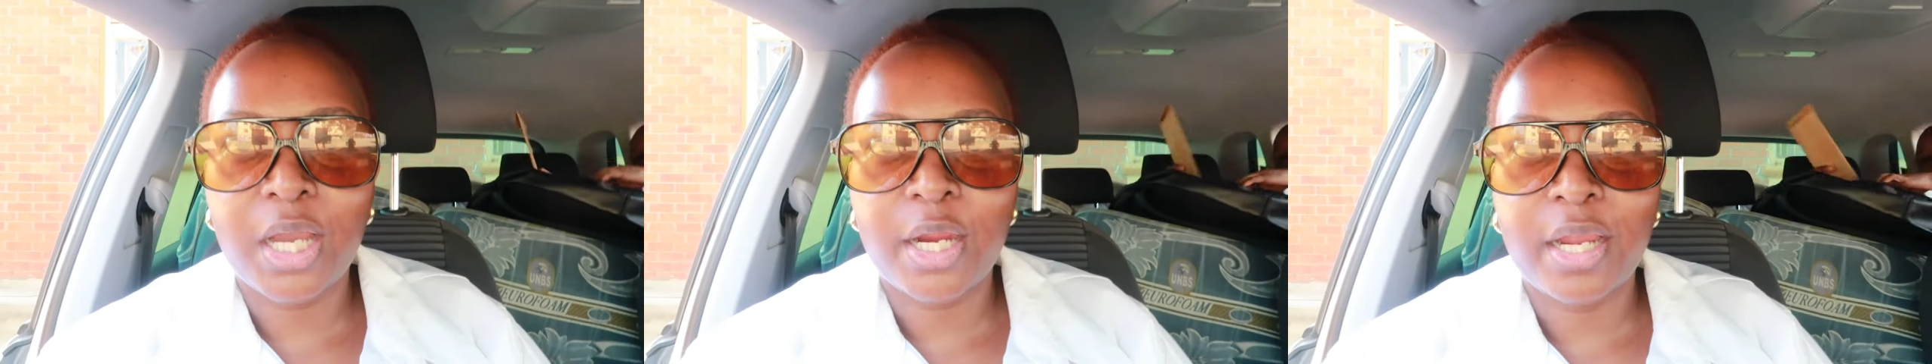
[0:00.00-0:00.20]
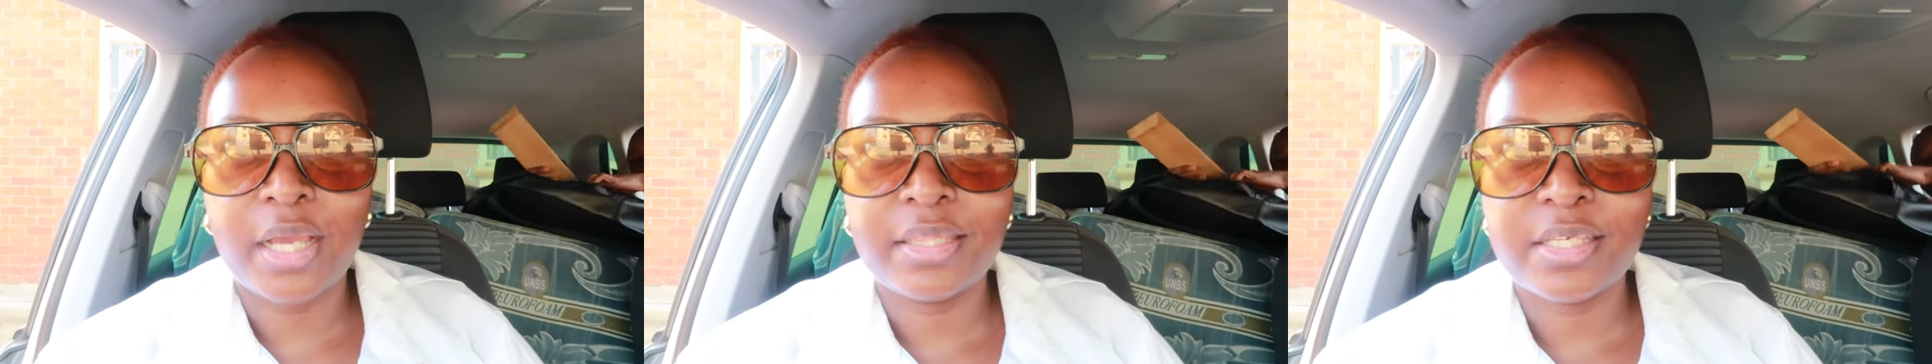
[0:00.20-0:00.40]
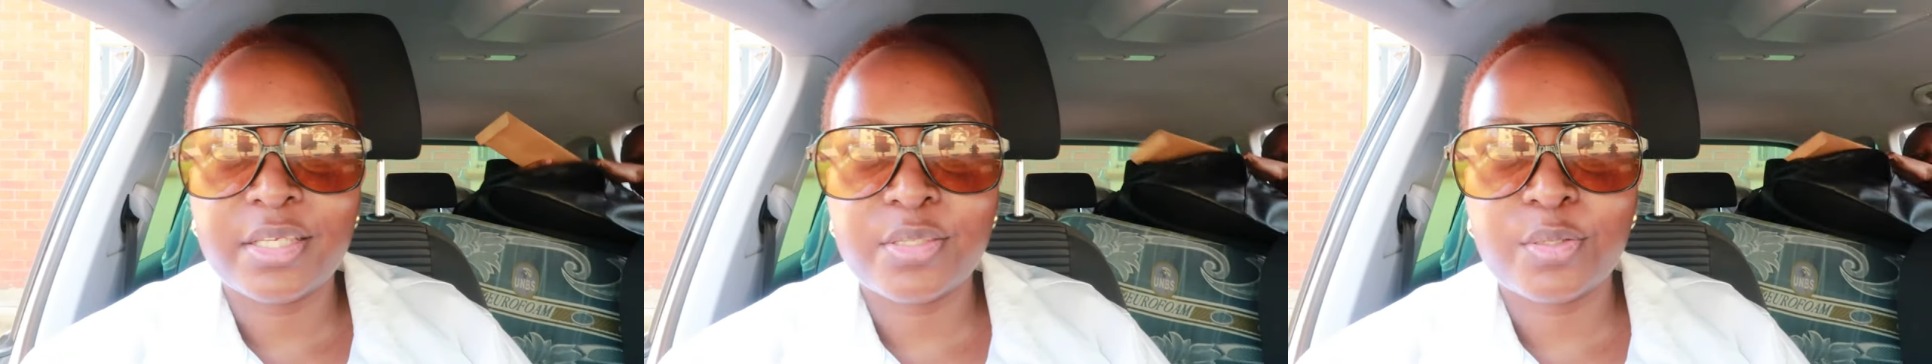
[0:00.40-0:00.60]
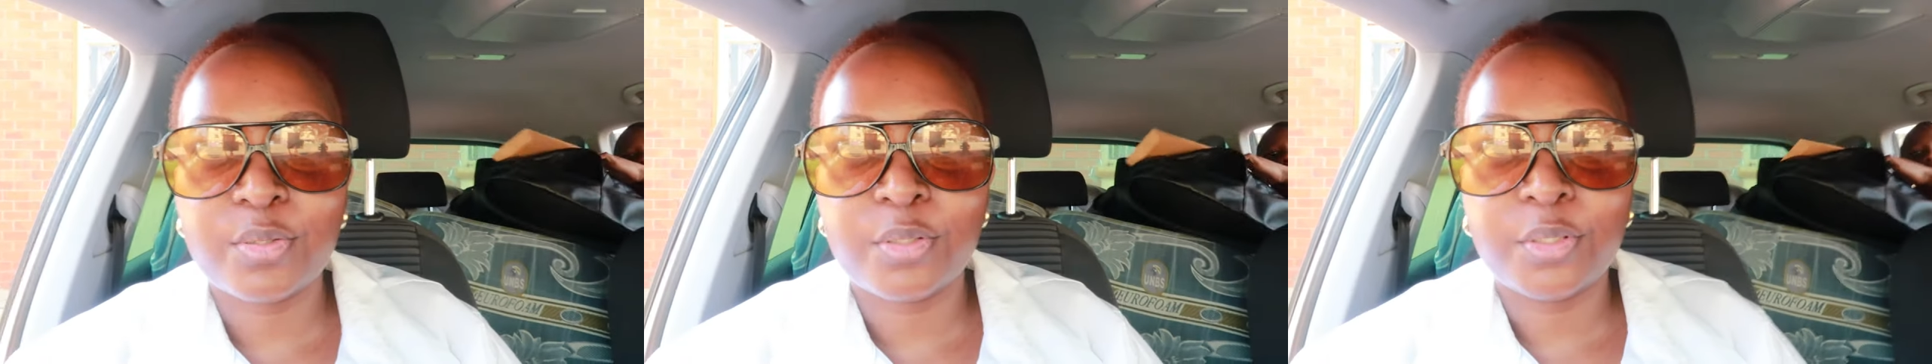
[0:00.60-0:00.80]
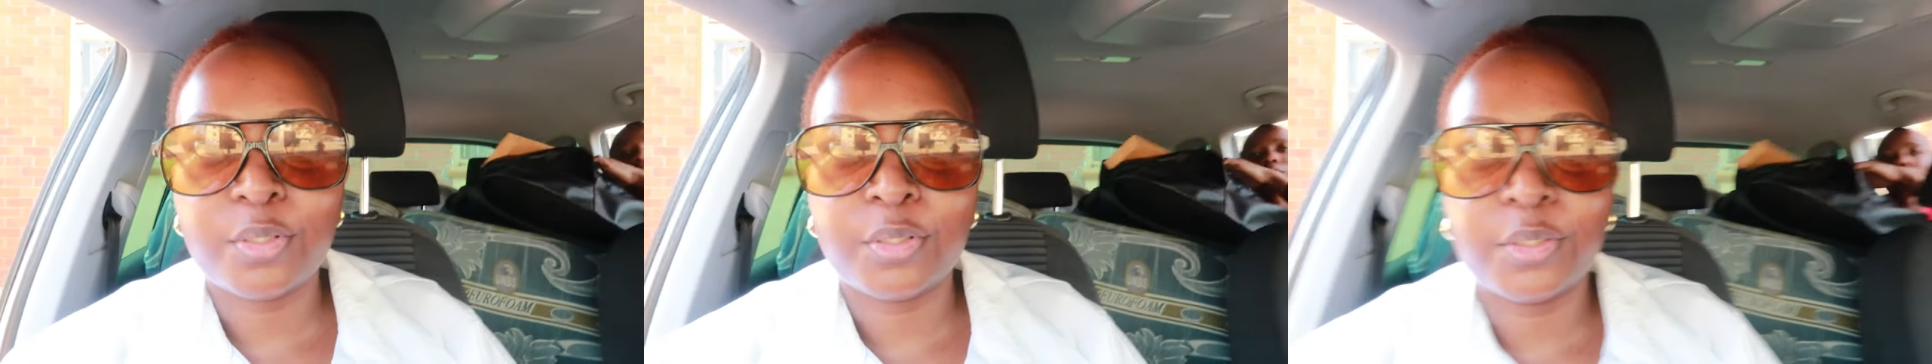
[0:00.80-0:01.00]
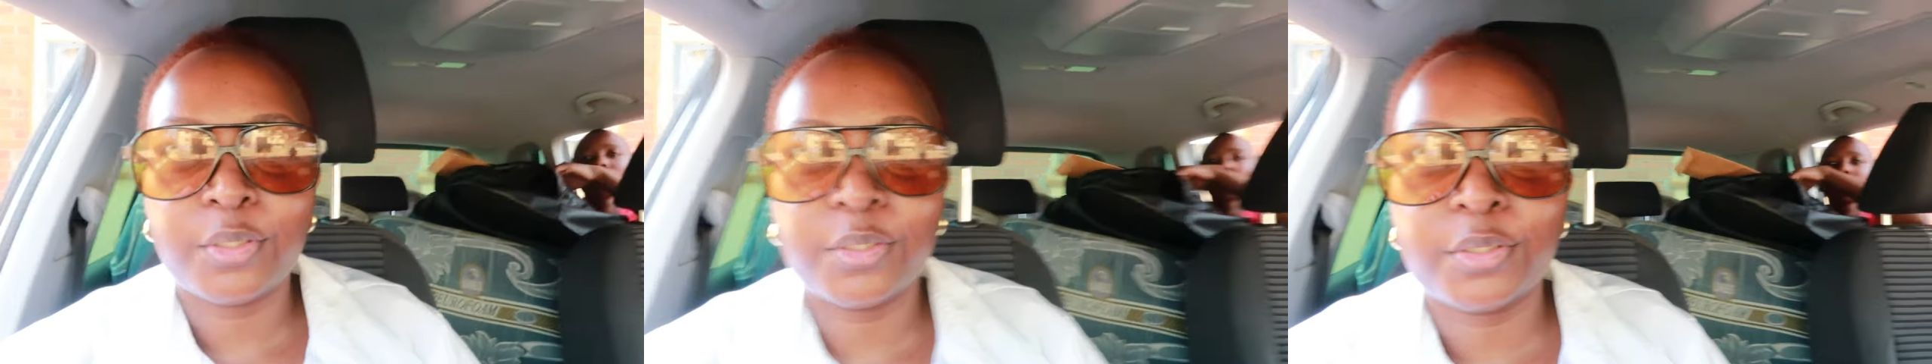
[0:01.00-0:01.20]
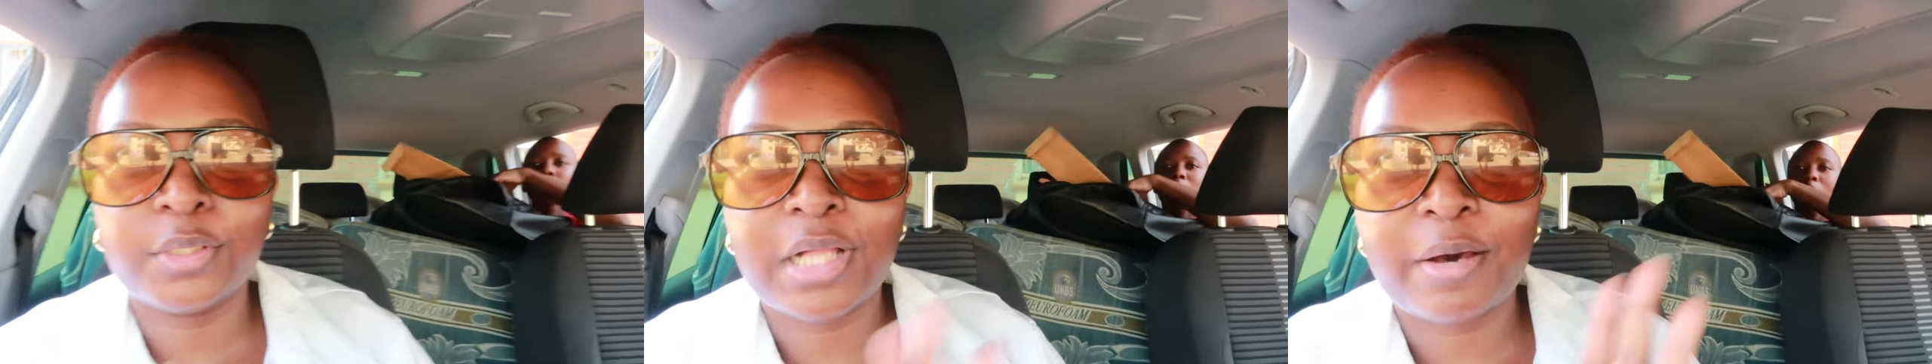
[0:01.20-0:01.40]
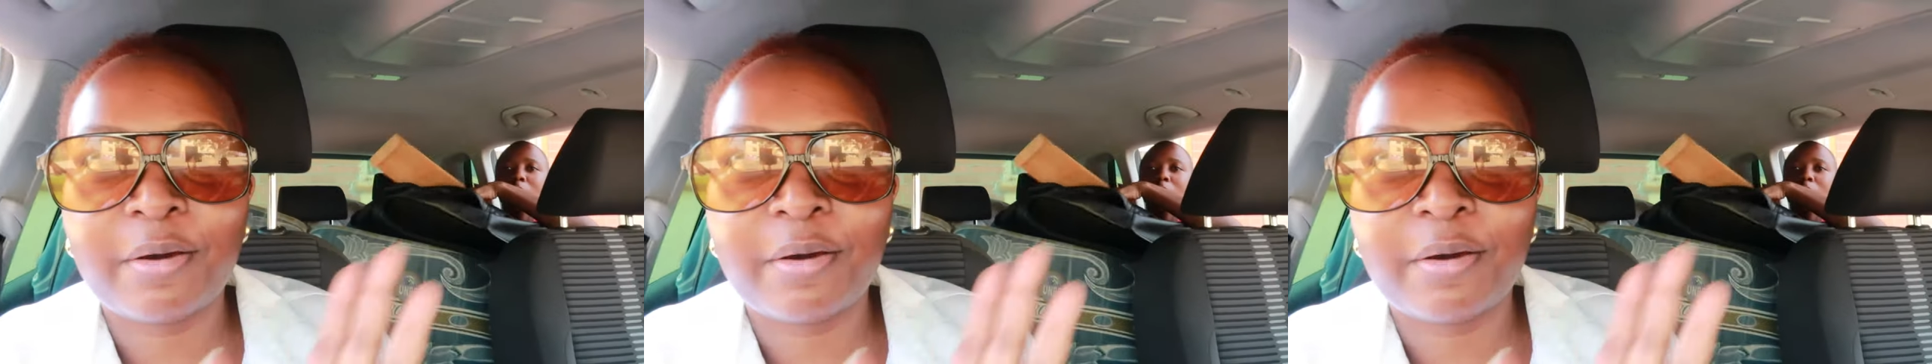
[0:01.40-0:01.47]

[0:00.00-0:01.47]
are at the school.